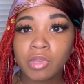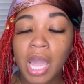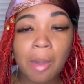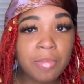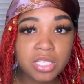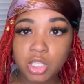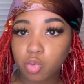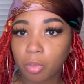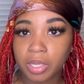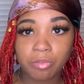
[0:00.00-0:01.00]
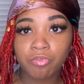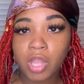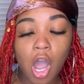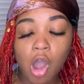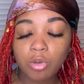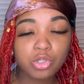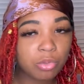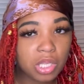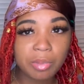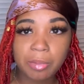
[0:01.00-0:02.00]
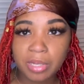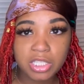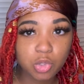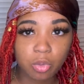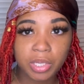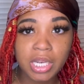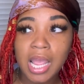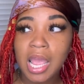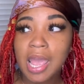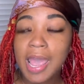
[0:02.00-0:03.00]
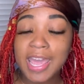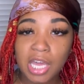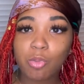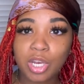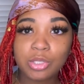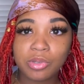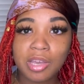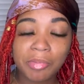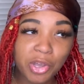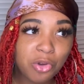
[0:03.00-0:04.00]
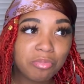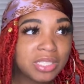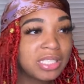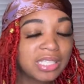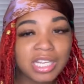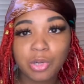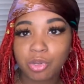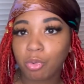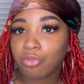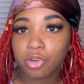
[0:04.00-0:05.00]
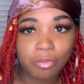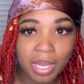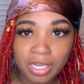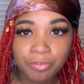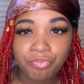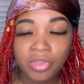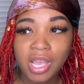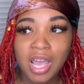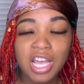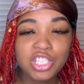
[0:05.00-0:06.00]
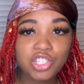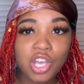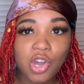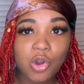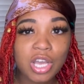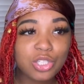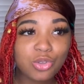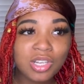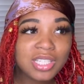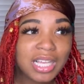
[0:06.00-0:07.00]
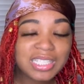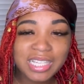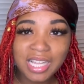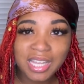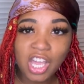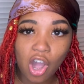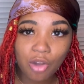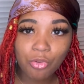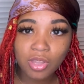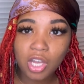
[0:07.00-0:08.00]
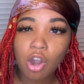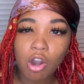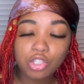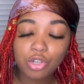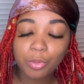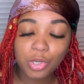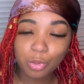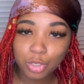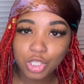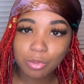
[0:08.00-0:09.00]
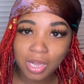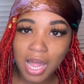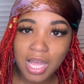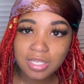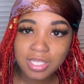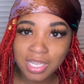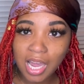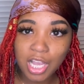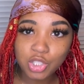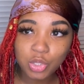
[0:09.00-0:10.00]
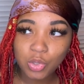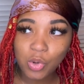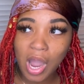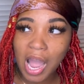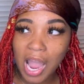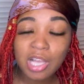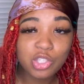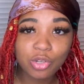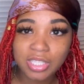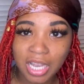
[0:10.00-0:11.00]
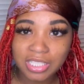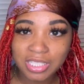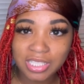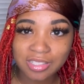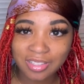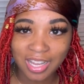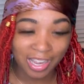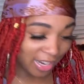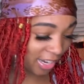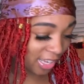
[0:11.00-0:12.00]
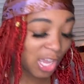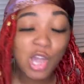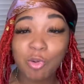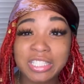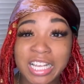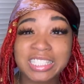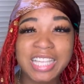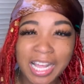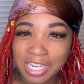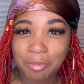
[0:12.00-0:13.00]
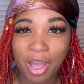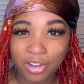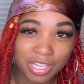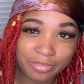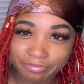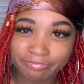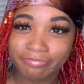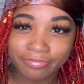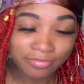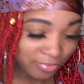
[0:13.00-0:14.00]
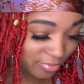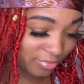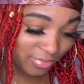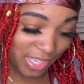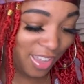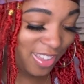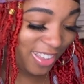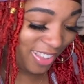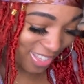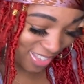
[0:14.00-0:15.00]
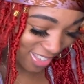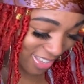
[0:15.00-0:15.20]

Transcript: a businesswoman. I always knew I wanted to be a businesswoman and I wanted to have my own business. I didn't want to work for nobody. So as soon as I seen that they offered like an entrepreneurship class in high school, I took that shit. Like, and was excited about it. Mm.